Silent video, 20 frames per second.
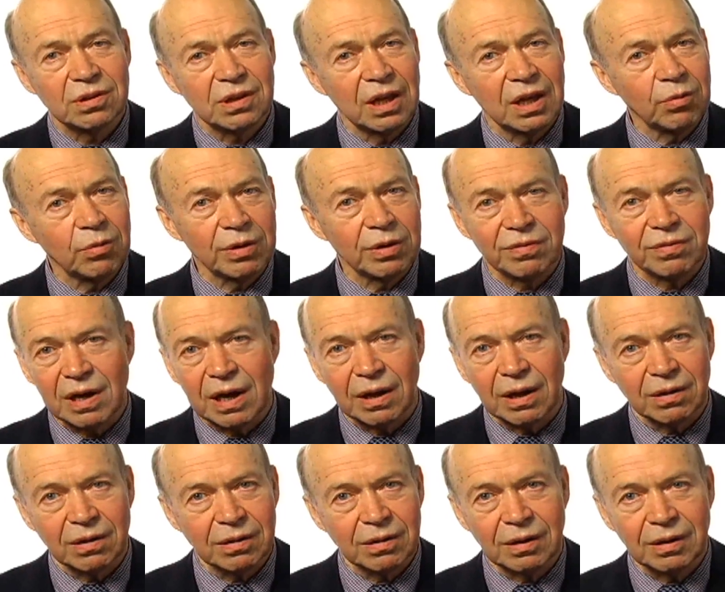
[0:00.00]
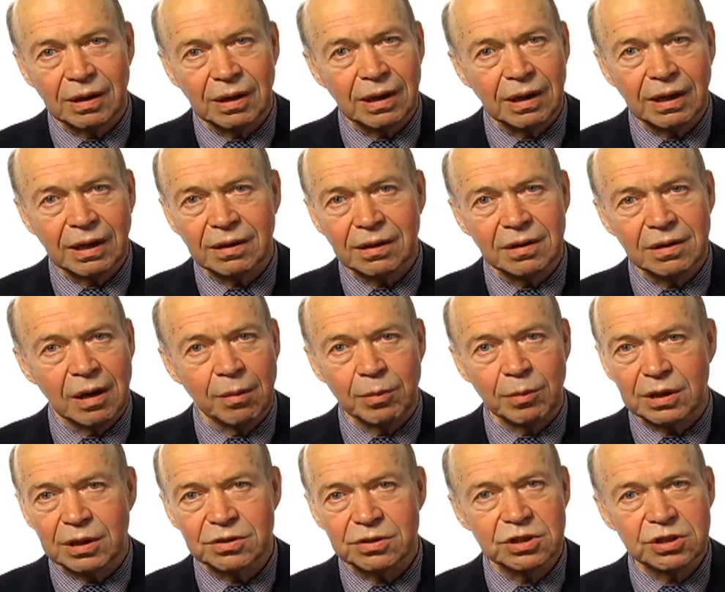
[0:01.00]
then we've got
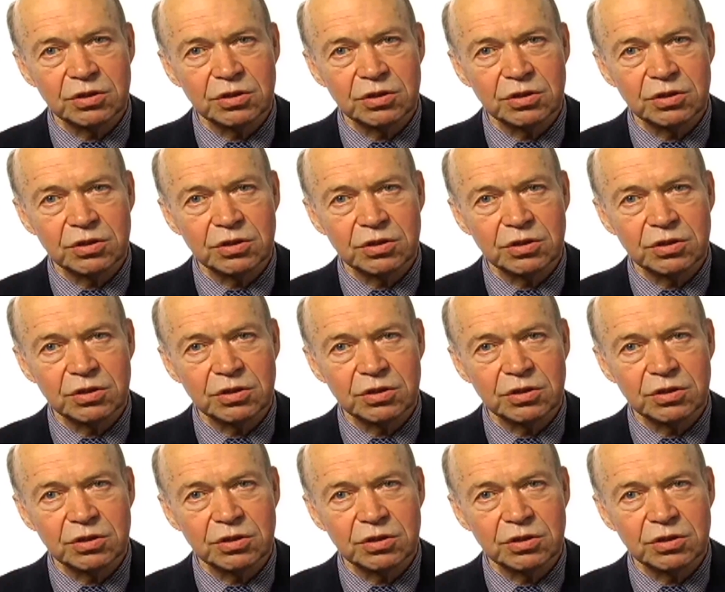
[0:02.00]
economic